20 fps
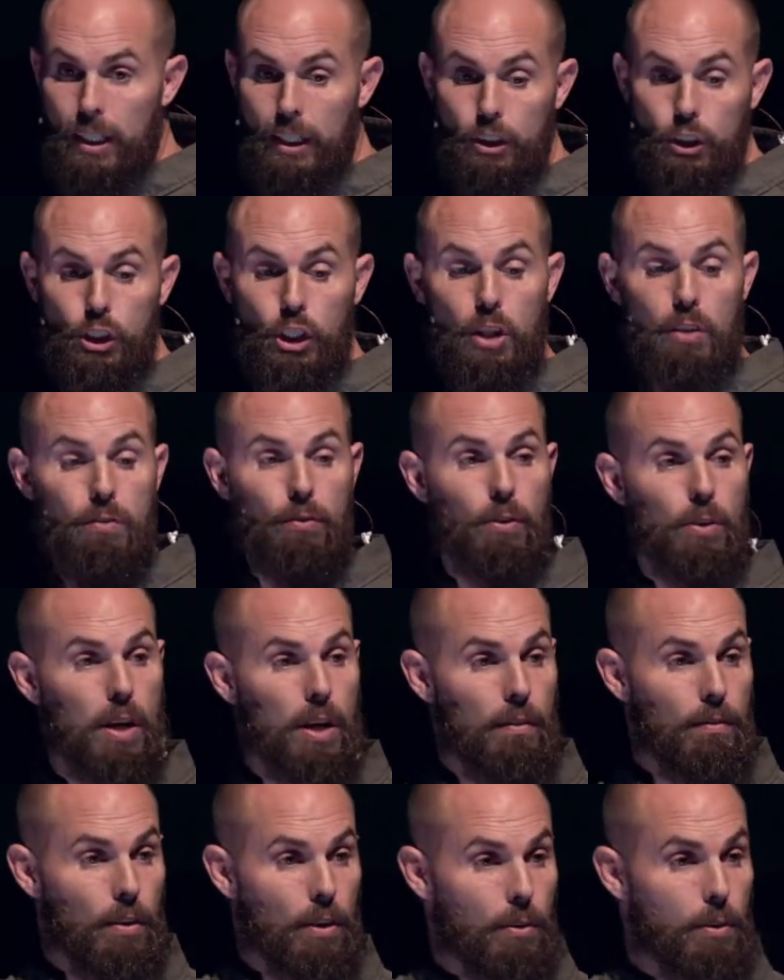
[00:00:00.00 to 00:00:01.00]
a cheerful
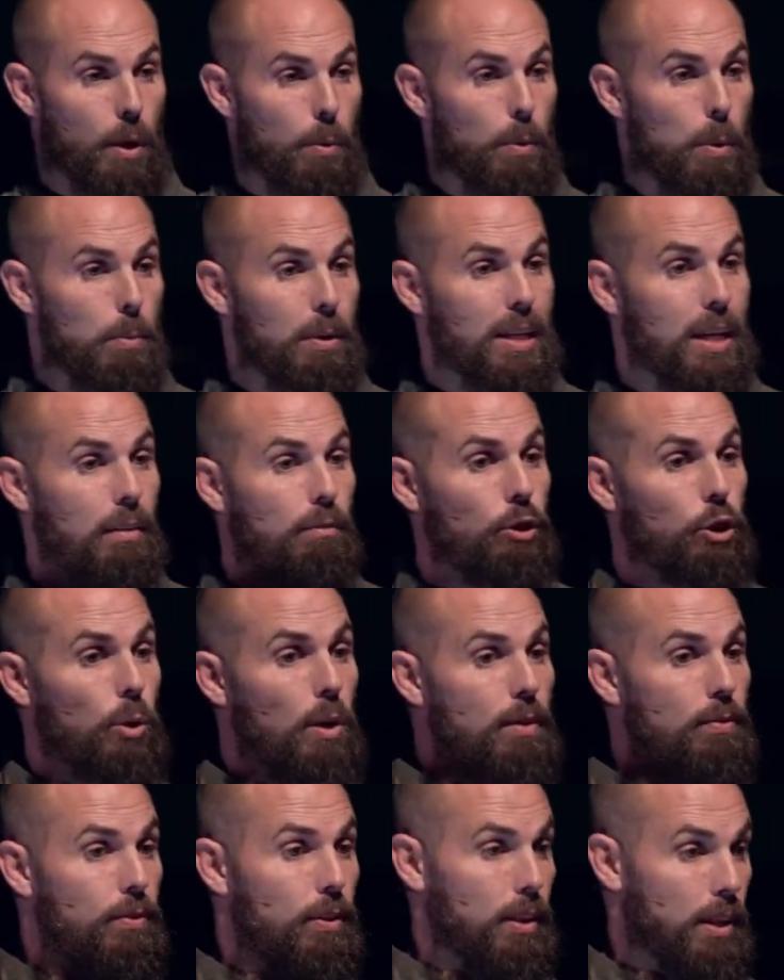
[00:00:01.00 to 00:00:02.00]
giver, that we would give
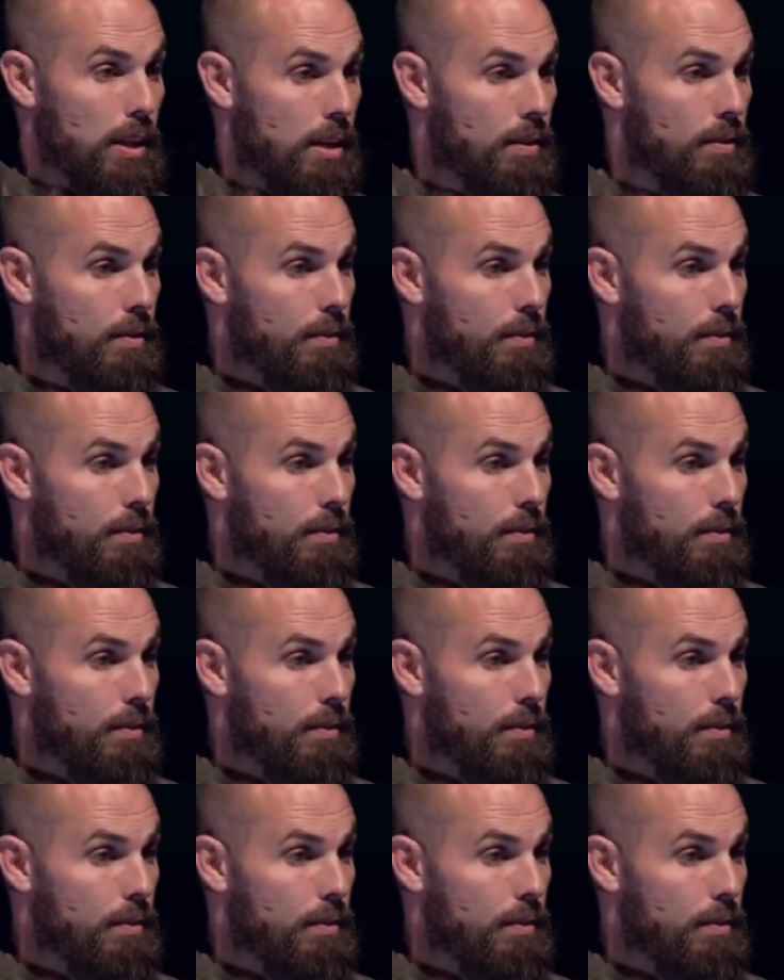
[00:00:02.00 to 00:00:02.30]
joyfully.